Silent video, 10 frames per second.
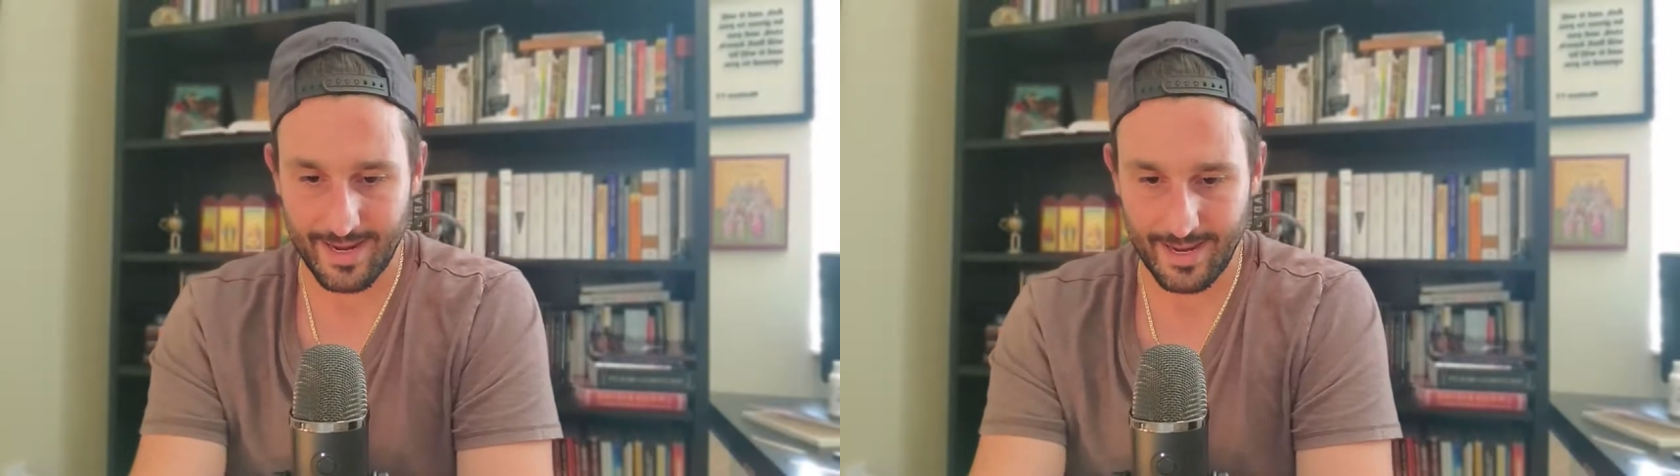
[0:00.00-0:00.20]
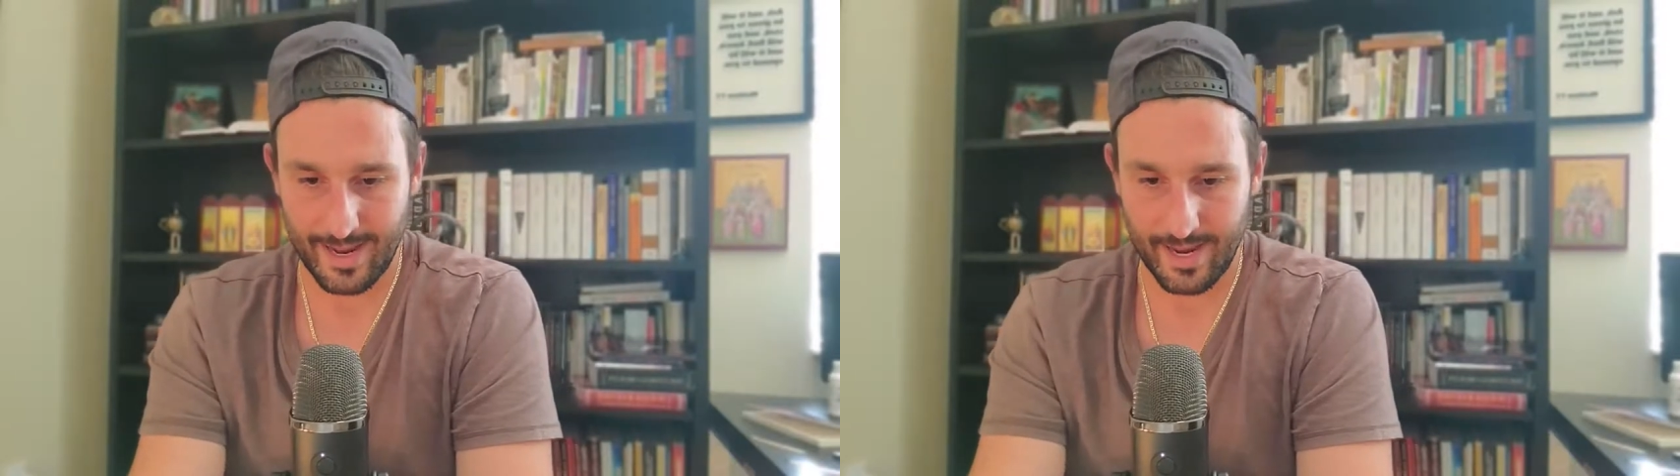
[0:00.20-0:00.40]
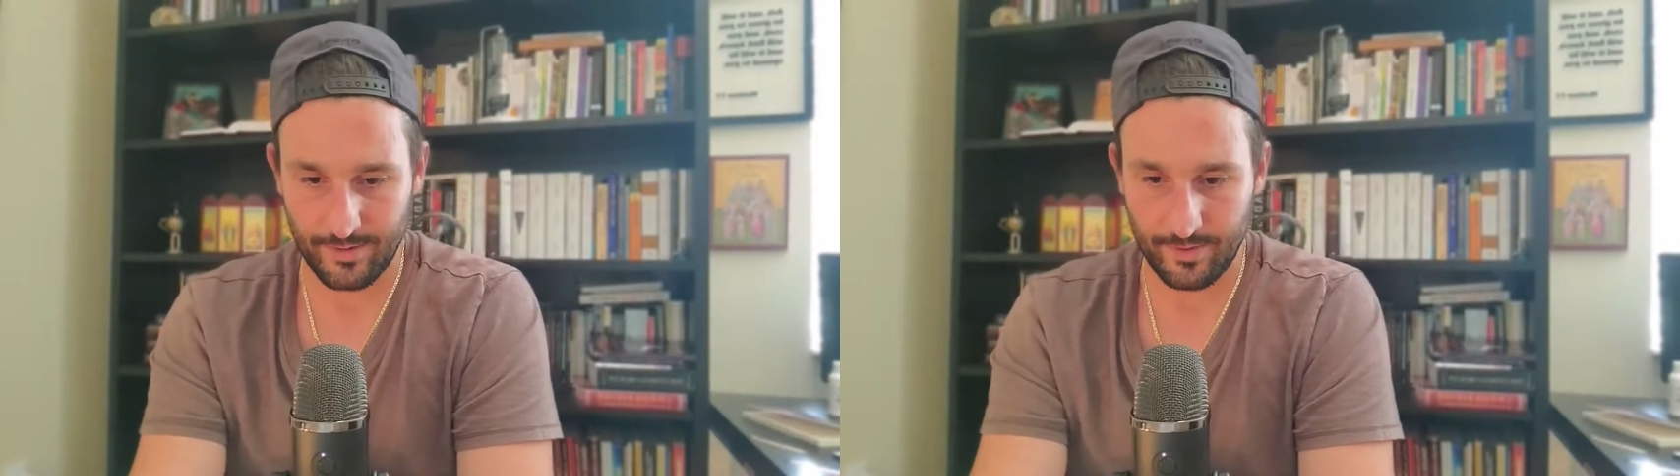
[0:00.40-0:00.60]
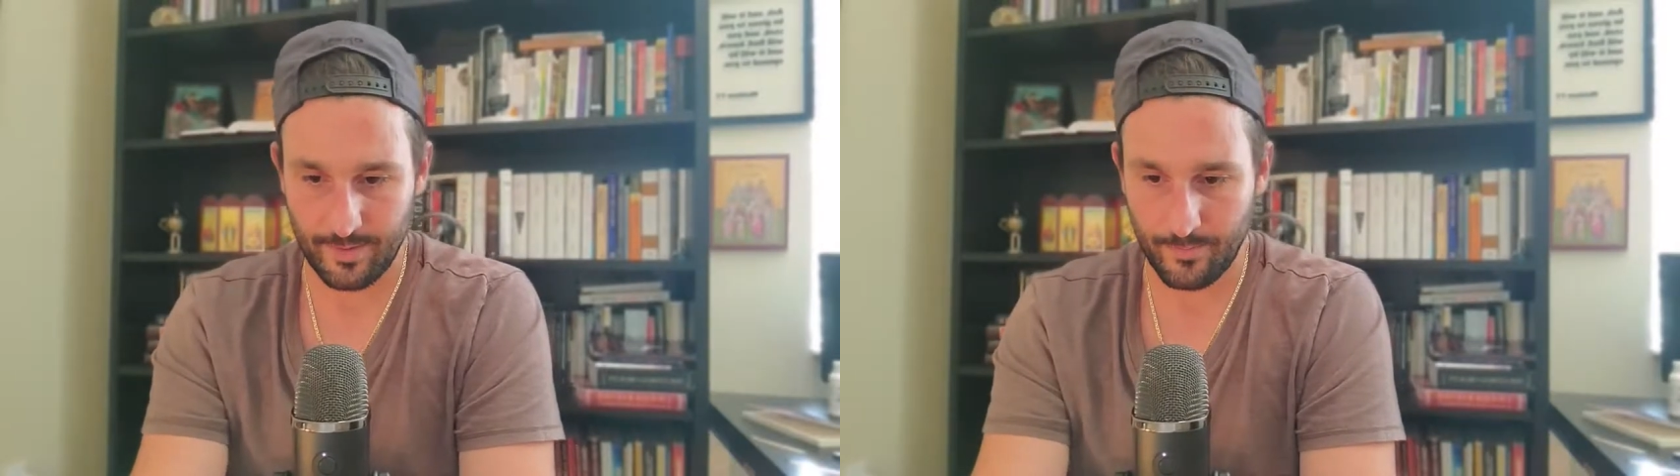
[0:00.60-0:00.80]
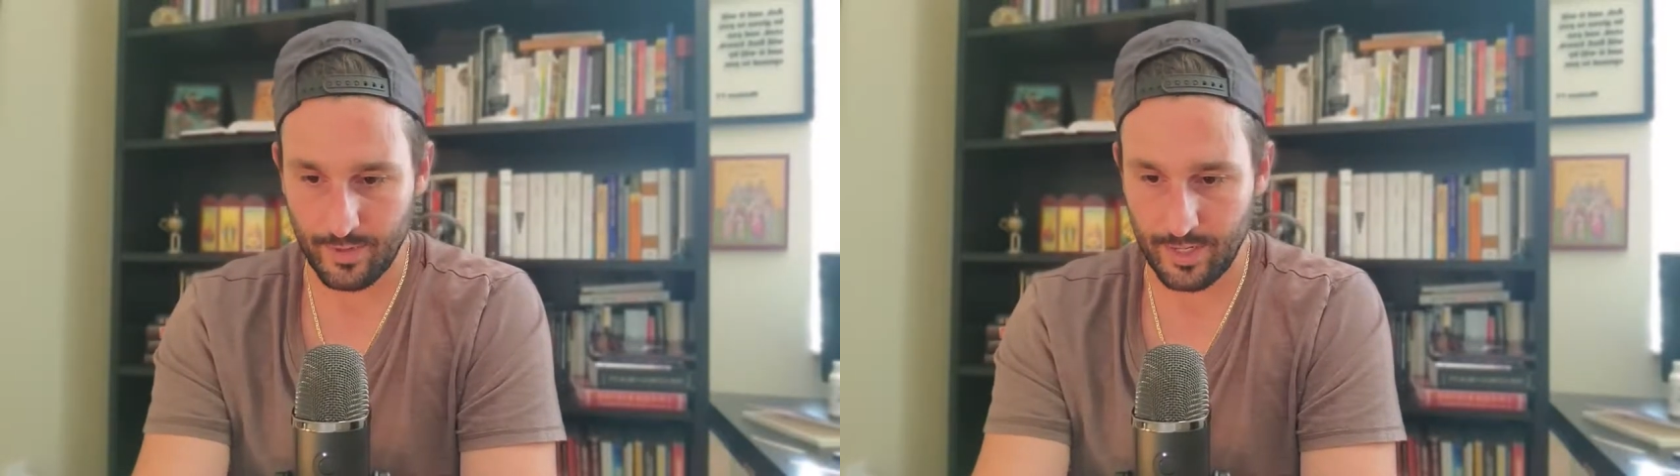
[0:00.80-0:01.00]
a candle
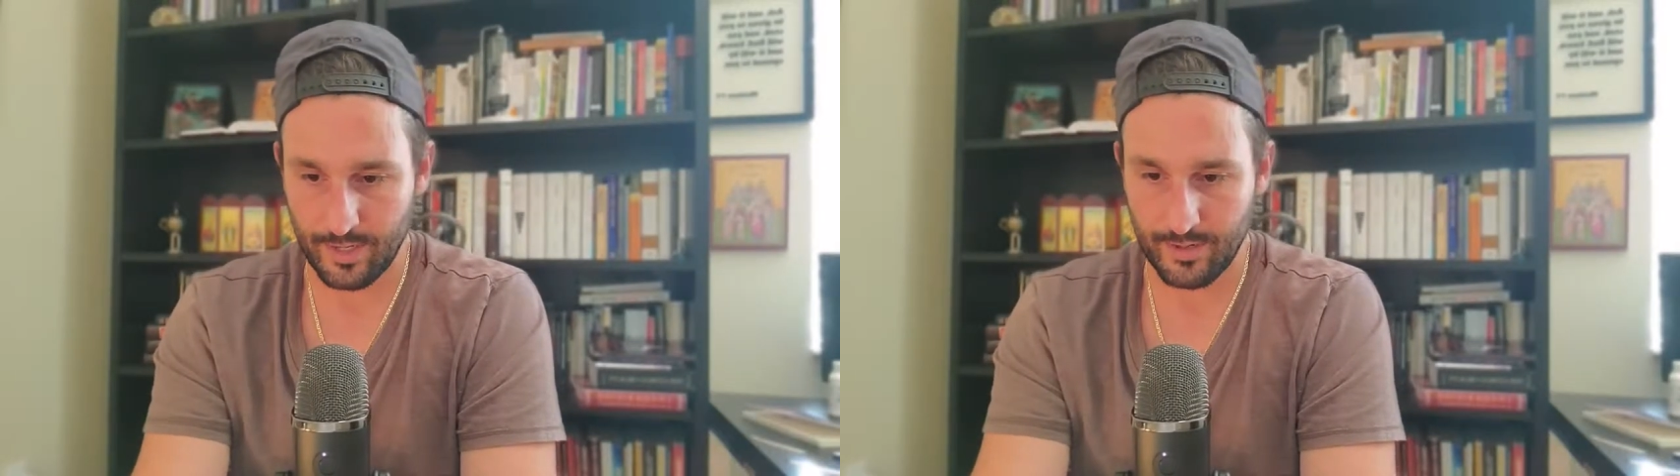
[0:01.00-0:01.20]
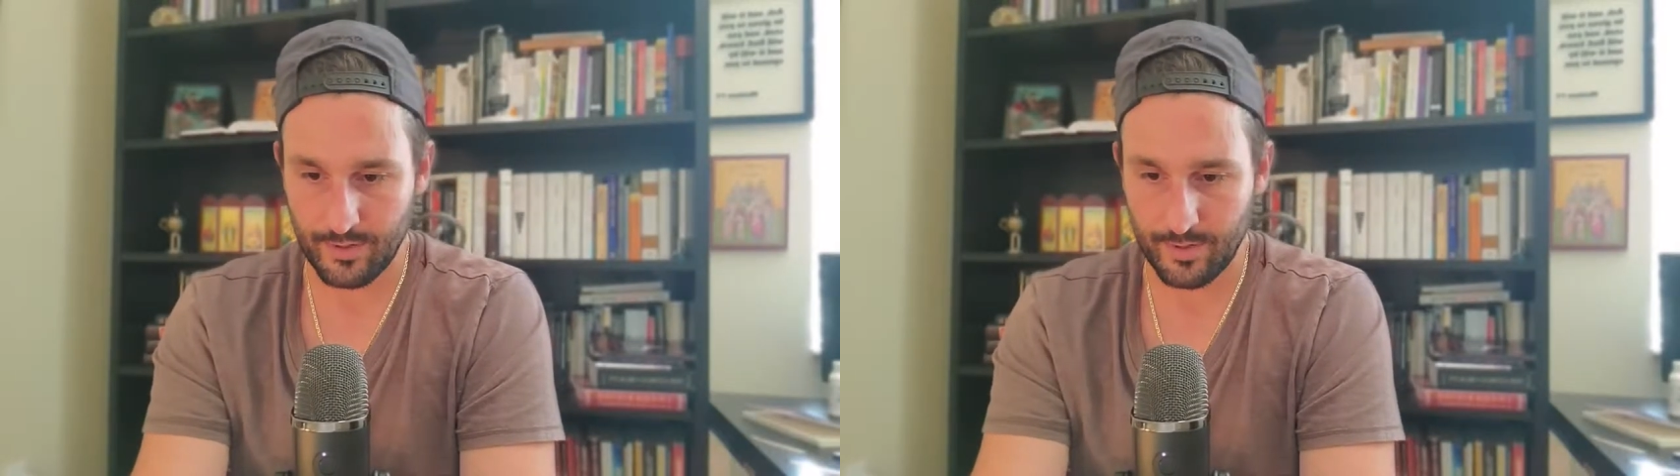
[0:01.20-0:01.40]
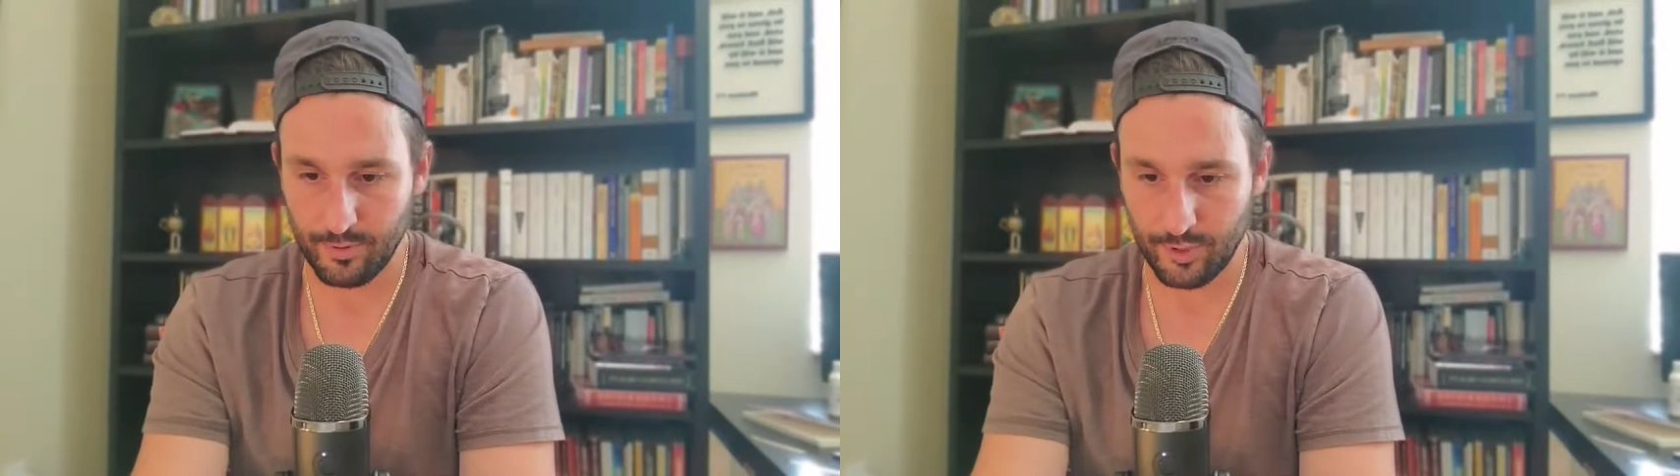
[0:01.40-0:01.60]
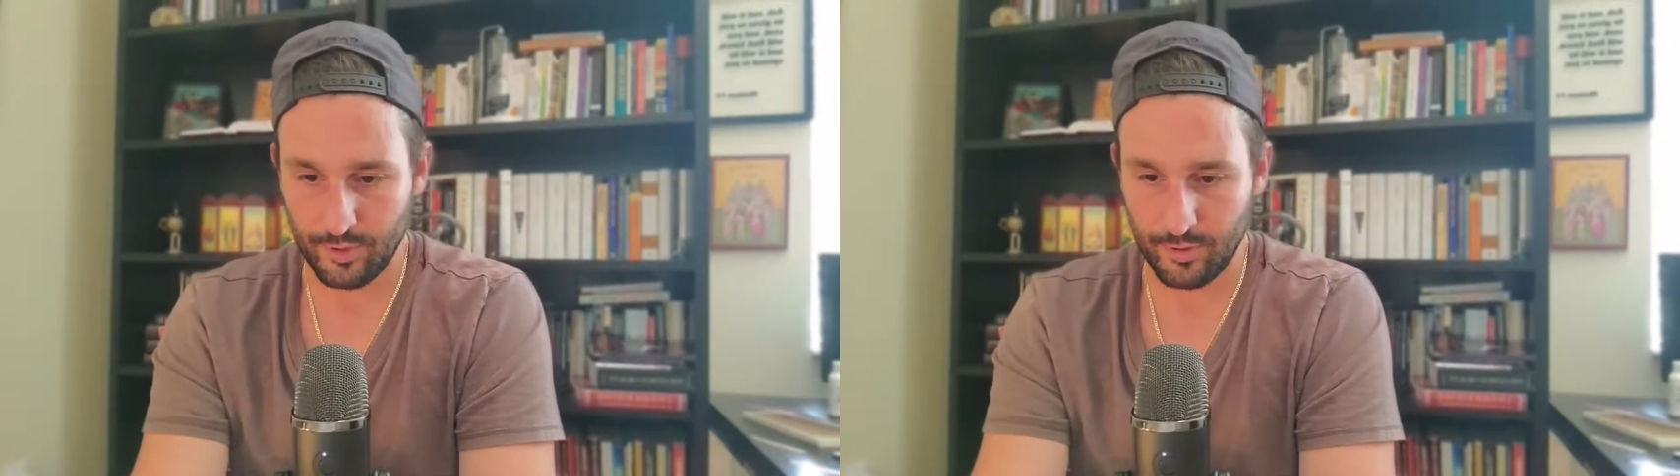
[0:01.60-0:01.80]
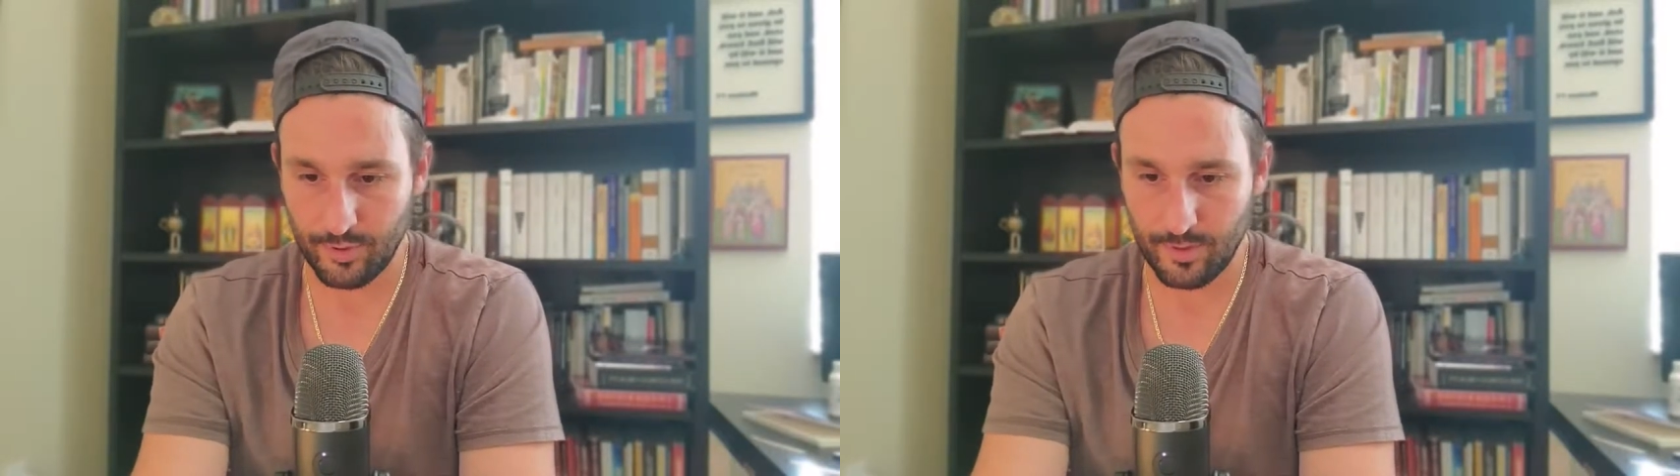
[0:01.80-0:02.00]
and put it under a
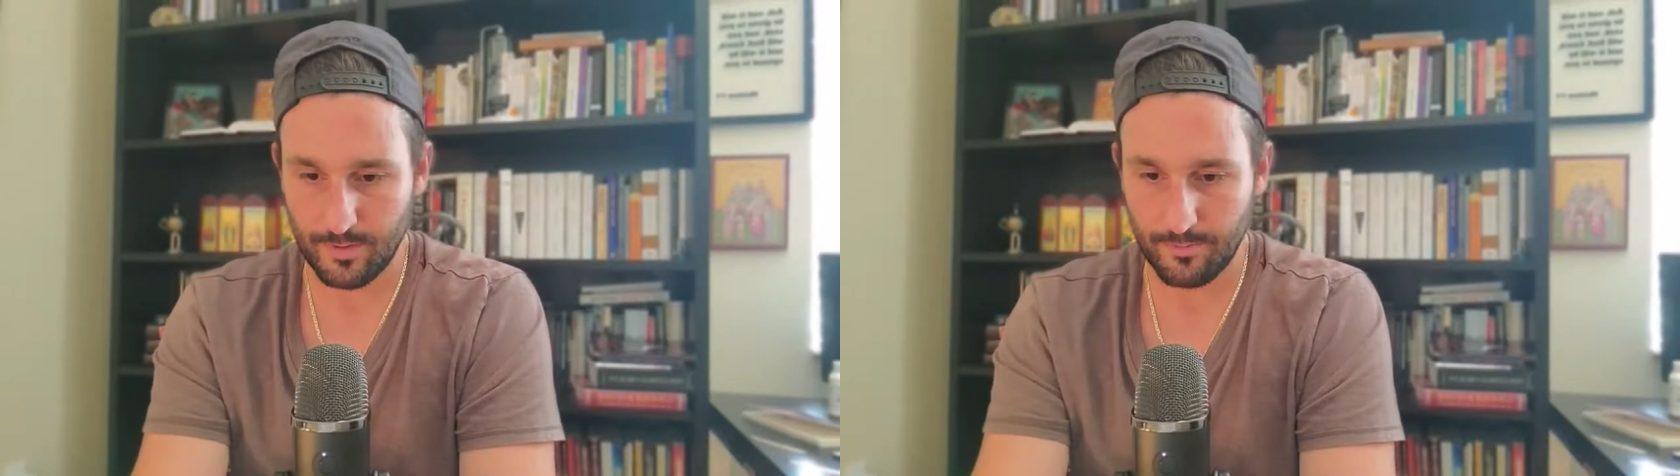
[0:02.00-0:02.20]
bushel,